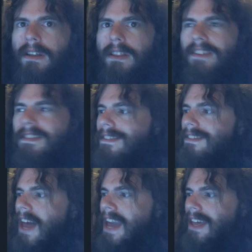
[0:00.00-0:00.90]
This is
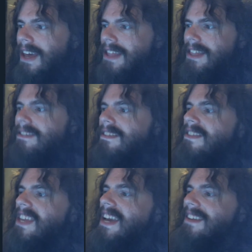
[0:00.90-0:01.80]
like this is
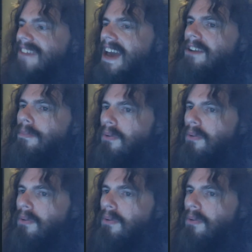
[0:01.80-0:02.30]
the exact